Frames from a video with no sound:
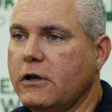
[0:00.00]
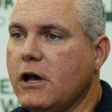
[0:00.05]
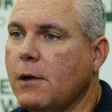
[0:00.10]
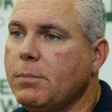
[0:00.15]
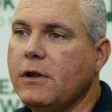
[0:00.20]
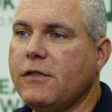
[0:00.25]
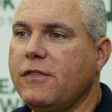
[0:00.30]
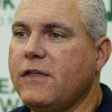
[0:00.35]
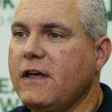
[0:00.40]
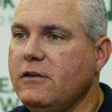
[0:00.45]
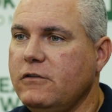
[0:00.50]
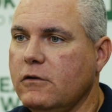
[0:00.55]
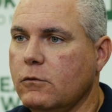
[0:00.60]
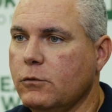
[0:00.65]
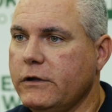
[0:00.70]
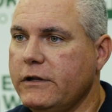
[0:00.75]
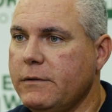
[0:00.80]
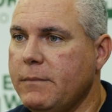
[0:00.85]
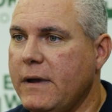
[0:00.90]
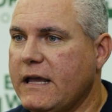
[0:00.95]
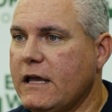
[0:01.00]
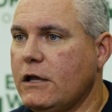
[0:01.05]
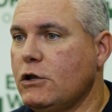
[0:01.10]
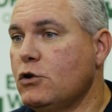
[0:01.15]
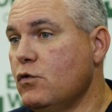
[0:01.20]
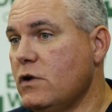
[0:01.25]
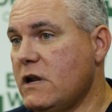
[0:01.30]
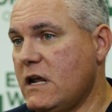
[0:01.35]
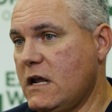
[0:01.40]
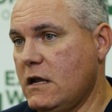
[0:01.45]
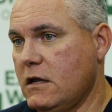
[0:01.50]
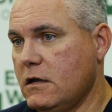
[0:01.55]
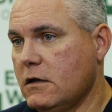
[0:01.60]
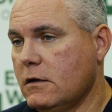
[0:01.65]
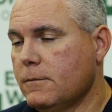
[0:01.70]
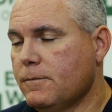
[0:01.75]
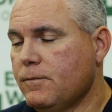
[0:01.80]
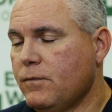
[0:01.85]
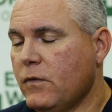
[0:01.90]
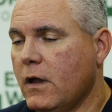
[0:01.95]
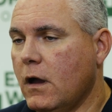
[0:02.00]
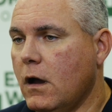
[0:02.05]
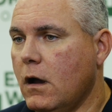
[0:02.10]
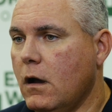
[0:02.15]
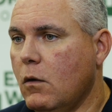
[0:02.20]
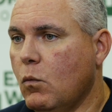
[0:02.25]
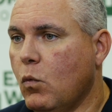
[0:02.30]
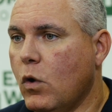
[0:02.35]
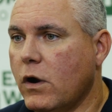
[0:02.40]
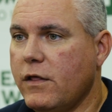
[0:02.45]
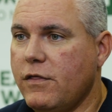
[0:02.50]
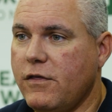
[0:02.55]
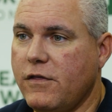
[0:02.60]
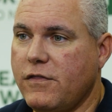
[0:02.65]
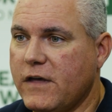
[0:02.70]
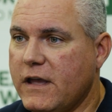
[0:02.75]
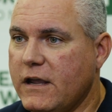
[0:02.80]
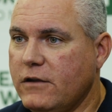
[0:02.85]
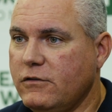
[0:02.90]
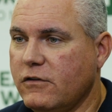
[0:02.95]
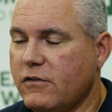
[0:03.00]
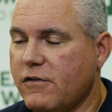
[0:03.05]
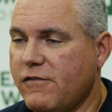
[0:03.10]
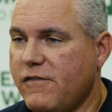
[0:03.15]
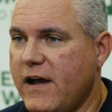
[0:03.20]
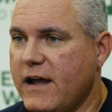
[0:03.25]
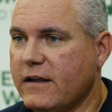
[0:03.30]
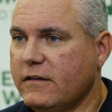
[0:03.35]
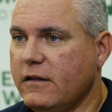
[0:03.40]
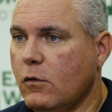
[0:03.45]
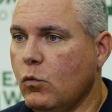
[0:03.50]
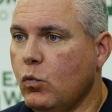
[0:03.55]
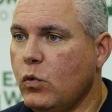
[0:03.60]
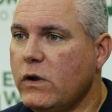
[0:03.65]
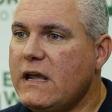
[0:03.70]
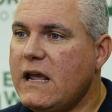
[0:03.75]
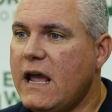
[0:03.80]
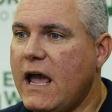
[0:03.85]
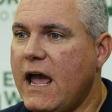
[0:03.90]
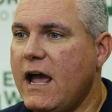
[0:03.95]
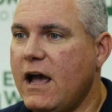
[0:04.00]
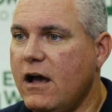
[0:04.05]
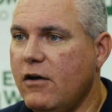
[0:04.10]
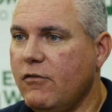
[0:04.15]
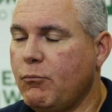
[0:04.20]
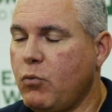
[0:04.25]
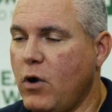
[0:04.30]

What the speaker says: a couple of things that really make it unique. One of the things is the fact that we have